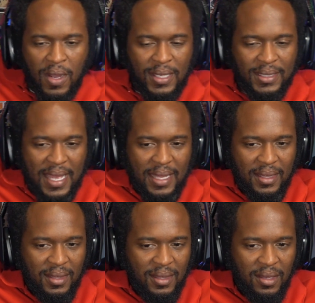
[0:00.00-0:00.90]
is
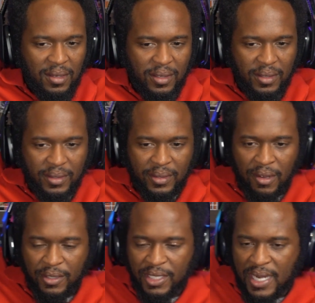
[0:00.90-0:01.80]
that look,
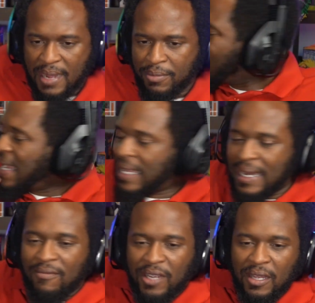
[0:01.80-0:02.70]
Nurse Chapel? I could
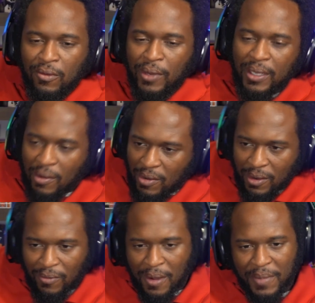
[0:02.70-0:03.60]
never get a read on her.
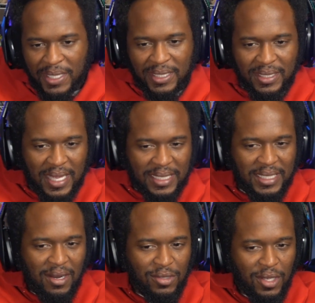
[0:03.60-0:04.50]
One minute she's like she
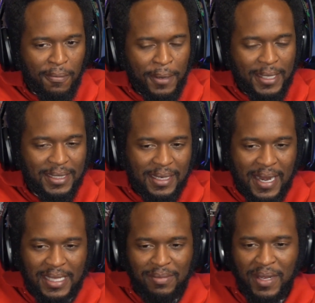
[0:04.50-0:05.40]
knows her place, and the
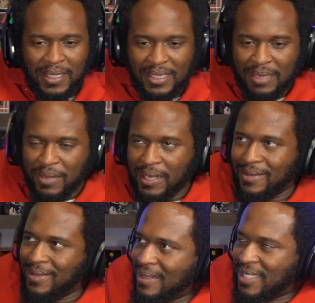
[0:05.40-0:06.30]
next minute she
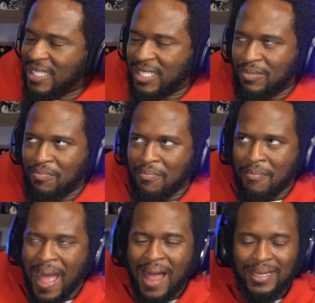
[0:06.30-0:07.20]
be
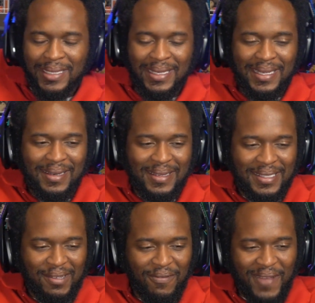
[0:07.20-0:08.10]
smiling in
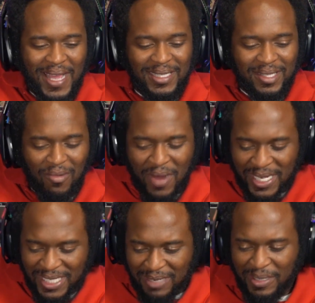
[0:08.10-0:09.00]
his face the way
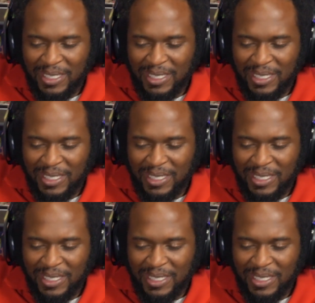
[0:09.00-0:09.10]
she be